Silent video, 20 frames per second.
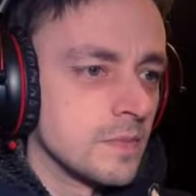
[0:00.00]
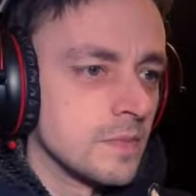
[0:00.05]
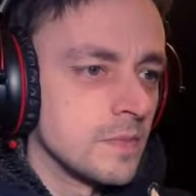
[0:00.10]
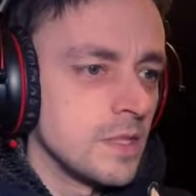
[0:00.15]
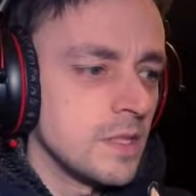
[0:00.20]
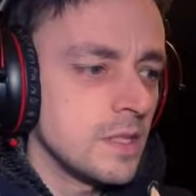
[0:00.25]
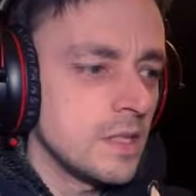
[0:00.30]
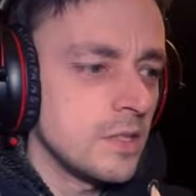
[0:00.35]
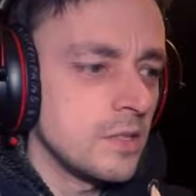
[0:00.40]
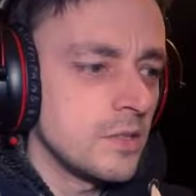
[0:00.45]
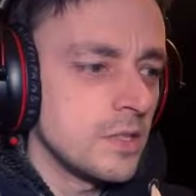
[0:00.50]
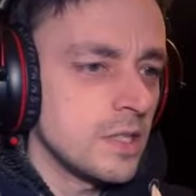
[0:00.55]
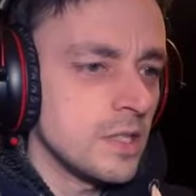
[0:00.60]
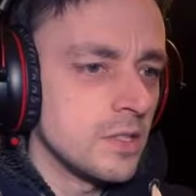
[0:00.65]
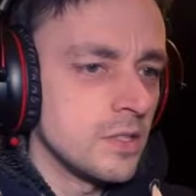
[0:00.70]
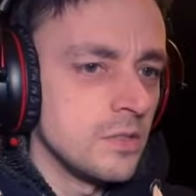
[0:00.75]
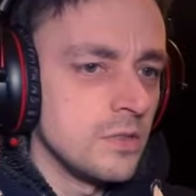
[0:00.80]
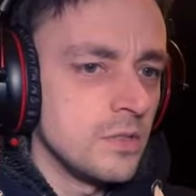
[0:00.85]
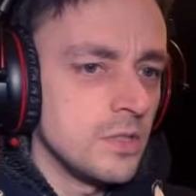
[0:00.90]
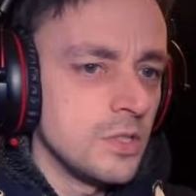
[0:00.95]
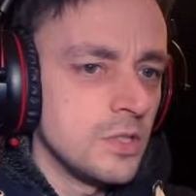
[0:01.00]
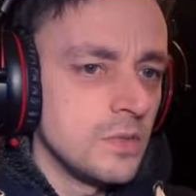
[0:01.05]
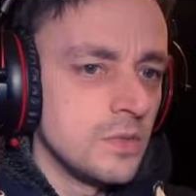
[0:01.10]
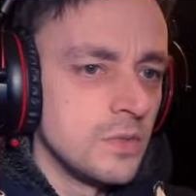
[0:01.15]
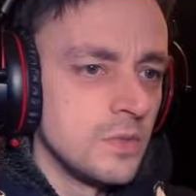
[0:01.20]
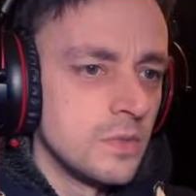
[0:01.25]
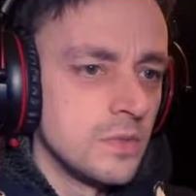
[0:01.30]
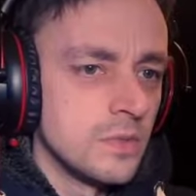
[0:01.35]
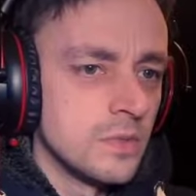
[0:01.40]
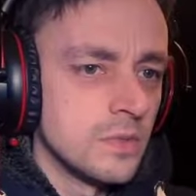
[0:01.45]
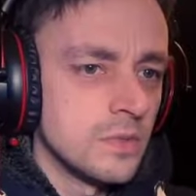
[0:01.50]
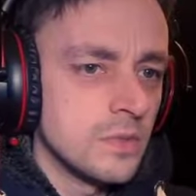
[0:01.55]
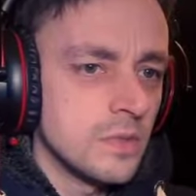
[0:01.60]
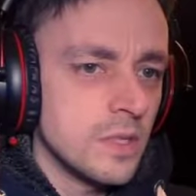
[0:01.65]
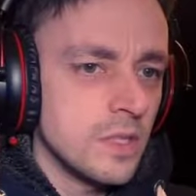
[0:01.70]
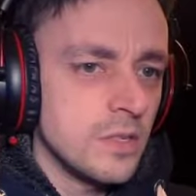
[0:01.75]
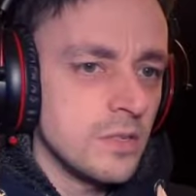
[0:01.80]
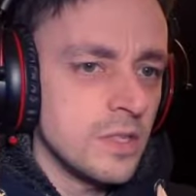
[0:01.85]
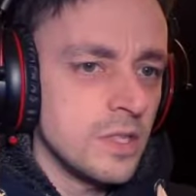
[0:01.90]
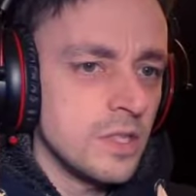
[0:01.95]
I already loot you? I
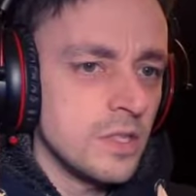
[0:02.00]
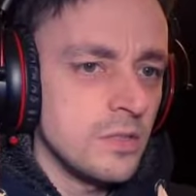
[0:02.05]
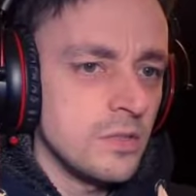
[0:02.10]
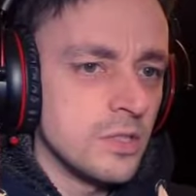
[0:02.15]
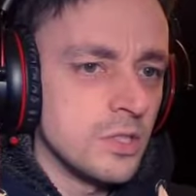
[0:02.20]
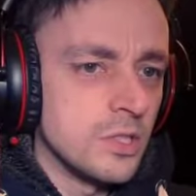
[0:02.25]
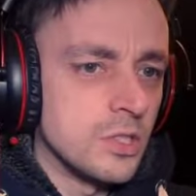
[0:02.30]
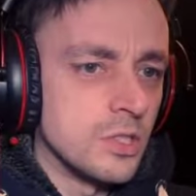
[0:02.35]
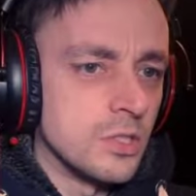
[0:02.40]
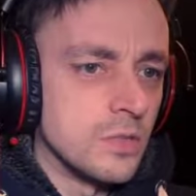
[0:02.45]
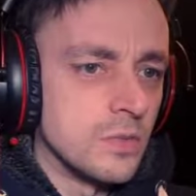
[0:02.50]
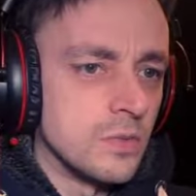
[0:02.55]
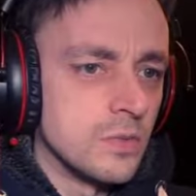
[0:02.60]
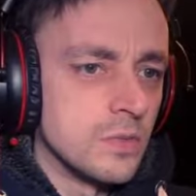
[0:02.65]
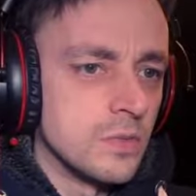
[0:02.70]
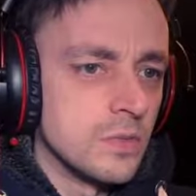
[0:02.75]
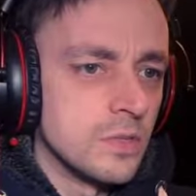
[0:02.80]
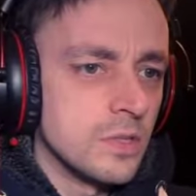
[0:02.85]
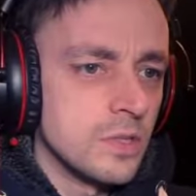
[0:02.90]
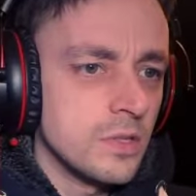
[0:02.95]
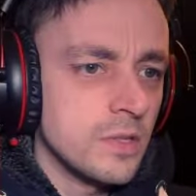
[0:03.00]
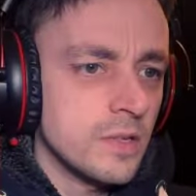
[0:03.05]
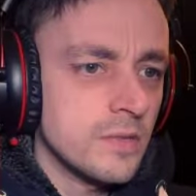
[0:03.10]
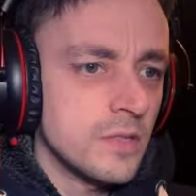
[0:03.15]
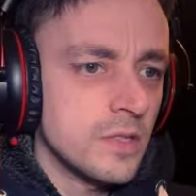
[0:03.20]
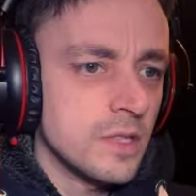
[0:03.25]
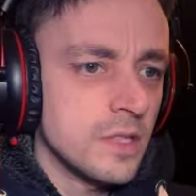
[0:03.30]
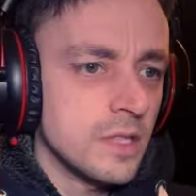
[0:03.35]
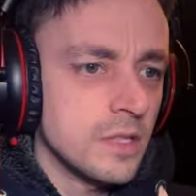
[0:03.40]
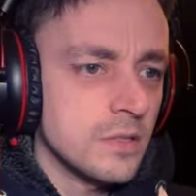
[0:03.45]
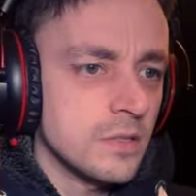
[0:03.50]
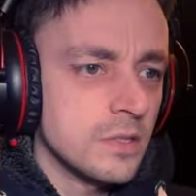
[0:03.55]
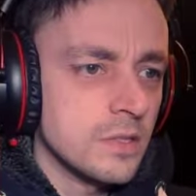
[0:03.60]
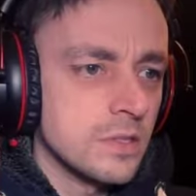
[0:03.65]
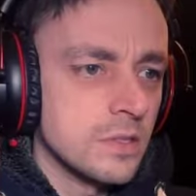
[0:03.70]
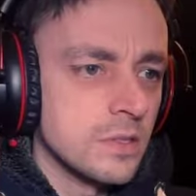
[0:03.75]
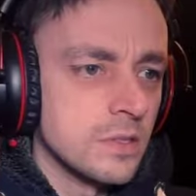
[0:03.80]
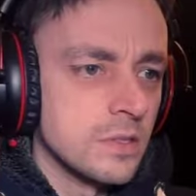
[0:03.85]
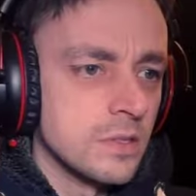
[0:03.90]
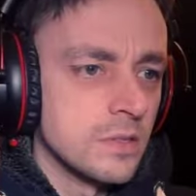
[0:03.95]
already looted you. Did you have nothing else?
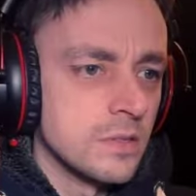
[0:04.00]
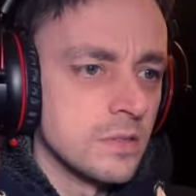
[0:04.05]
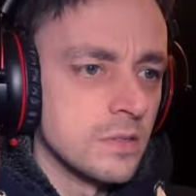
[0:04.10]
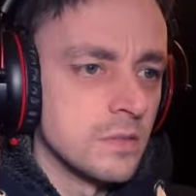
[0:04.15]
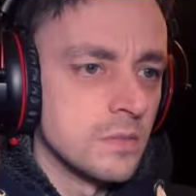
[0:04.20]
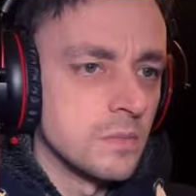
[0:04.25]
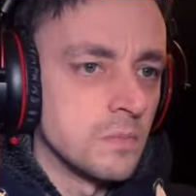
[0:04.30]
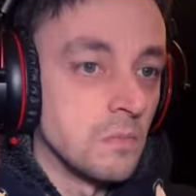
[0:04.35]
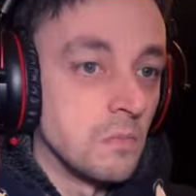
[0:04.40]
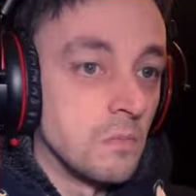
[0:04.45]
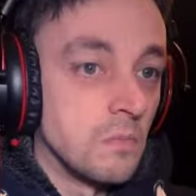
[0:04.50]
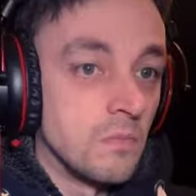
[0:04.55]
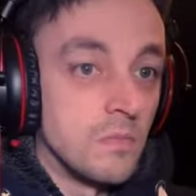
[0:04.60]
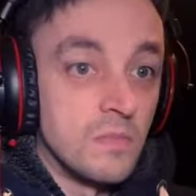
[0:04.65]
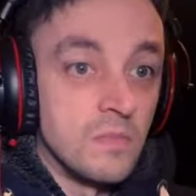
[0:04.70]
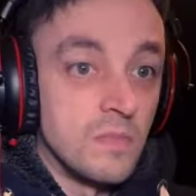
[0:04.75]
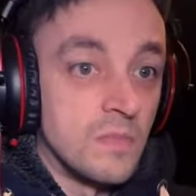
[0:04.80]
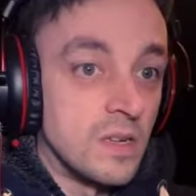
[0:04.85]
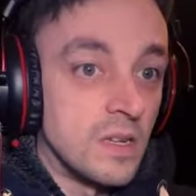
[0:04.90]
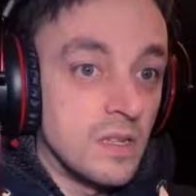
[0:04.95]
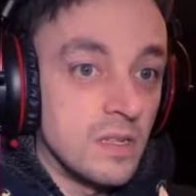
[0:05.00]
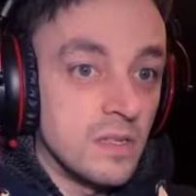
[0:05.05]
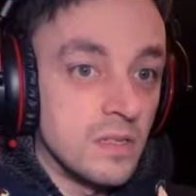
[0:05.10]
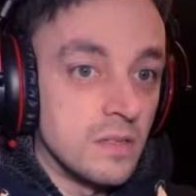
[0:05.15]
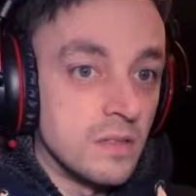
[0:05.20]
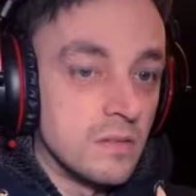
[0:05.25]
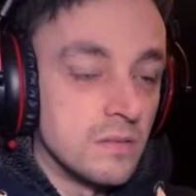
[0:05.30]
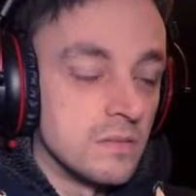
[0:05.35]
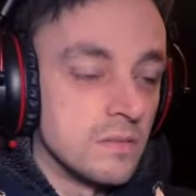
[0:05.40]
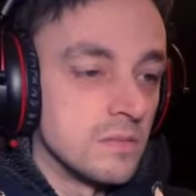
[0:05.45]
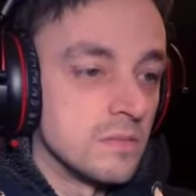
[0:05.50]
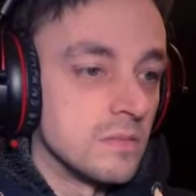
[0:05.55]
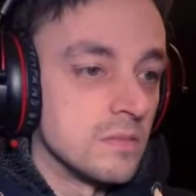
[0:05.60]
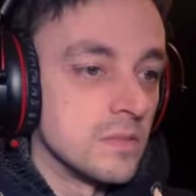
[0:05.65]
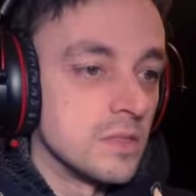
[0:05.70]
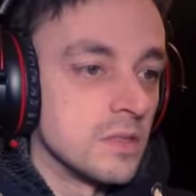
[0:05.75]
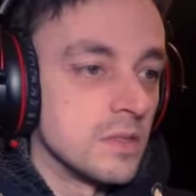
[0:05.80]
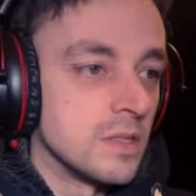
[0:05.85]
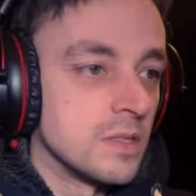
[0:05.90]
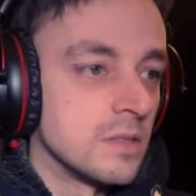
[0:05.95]
Nothing.
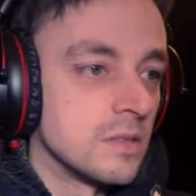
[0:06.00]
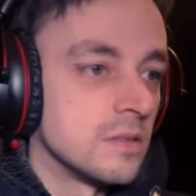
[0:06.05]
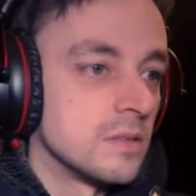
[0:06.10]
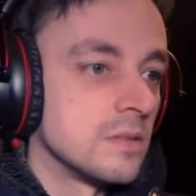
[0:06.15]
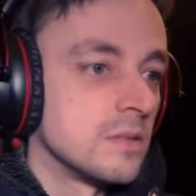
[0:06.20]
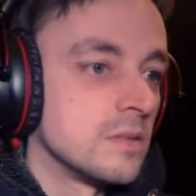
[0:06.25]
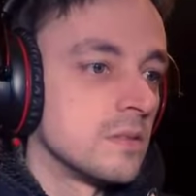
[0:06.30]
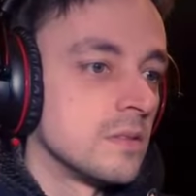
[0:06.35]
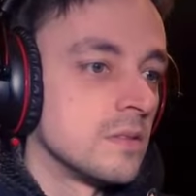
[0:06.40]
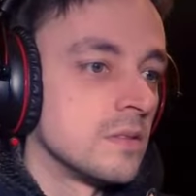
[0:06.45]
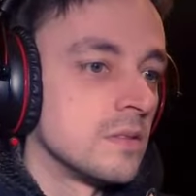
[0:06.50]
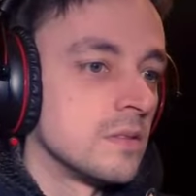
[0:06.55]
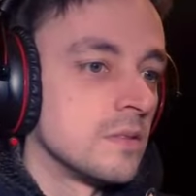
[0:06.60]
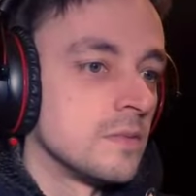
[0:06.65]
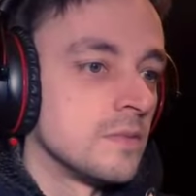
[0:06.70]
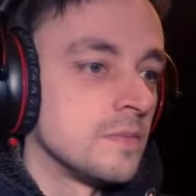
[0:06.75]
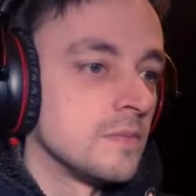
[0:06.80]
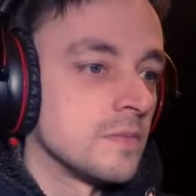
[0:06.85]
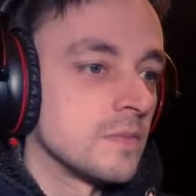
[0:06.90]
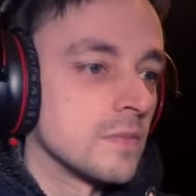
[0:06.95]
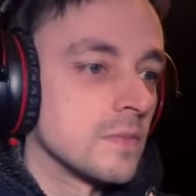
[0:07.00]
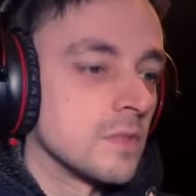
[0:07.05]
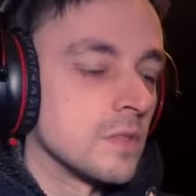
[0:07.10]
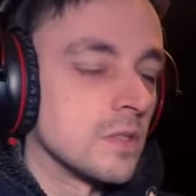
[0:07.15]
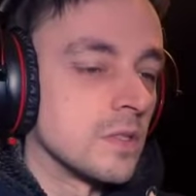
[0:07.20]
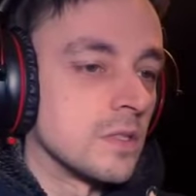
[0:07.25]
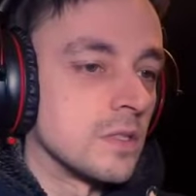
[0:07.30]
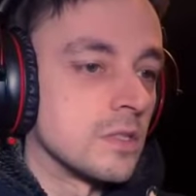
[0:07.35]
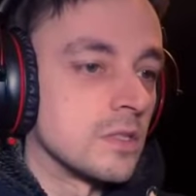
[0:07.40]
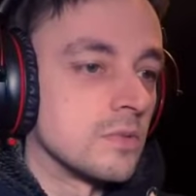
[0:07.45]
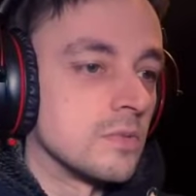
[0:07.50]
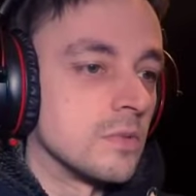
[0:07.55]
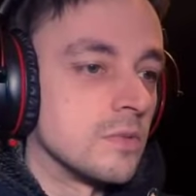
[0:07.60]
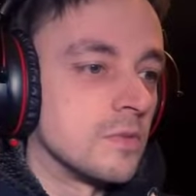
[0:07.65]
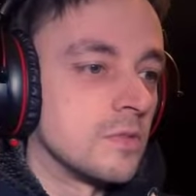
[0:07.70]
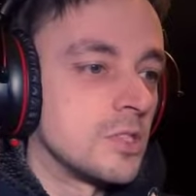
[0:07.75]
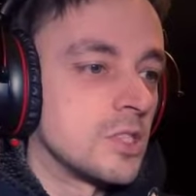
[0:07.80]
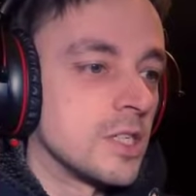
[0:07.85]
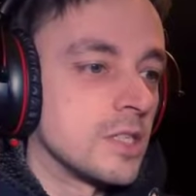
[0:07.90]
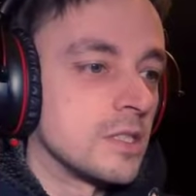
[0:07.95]
Oh well. Alright, well
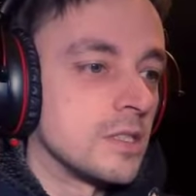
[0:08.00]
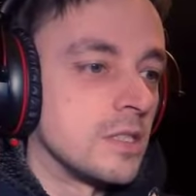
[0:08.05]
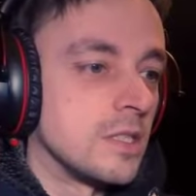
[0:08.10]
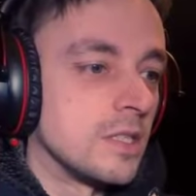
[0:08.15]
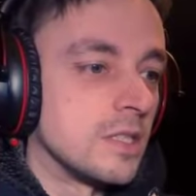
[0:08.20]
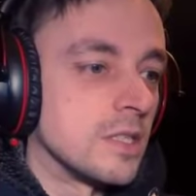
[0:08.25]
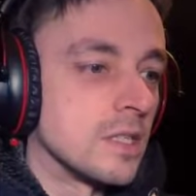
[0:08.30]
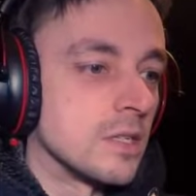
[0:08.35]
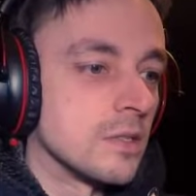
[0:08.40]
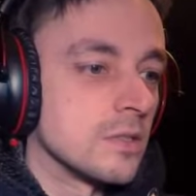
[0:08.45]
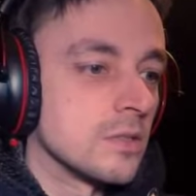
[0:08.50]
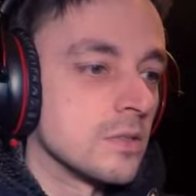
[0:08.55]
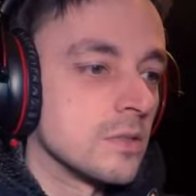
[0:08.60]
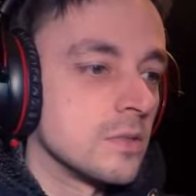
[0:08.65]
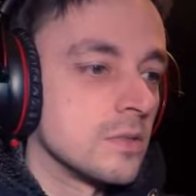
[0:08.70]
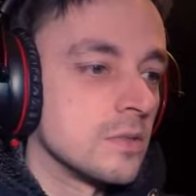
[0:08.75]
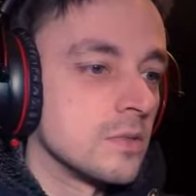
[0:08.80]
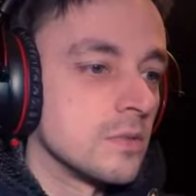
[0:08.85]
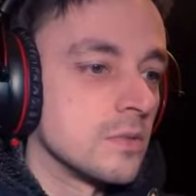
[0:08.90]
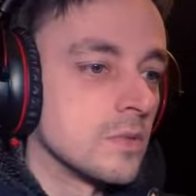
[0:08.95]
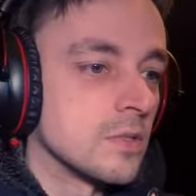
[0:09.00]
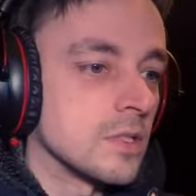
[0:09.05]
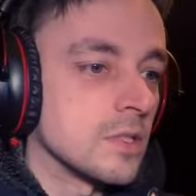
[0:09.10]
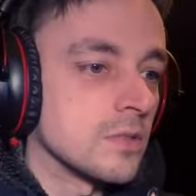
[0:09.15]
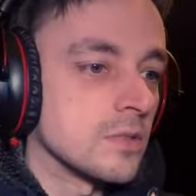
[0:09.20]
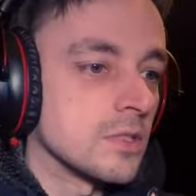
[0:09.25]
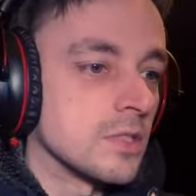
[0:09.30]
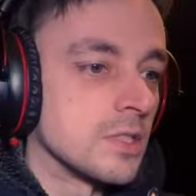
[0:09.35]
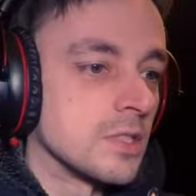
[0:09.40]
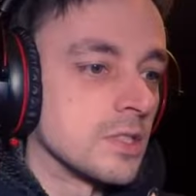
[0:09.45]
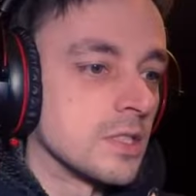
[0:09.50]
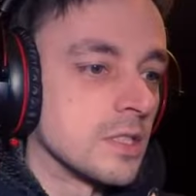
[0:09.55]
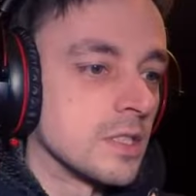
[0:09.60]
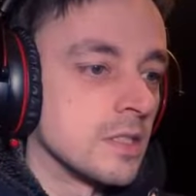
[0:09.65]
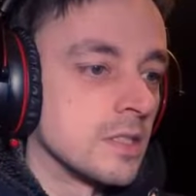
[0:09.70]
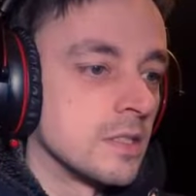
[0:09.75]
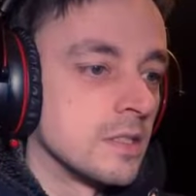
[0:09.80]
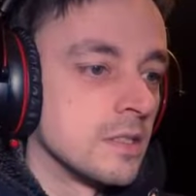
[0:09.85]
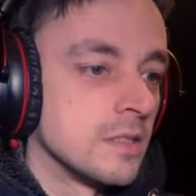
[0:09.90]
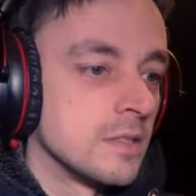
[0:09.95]
we've checked these out. What else is there? Uh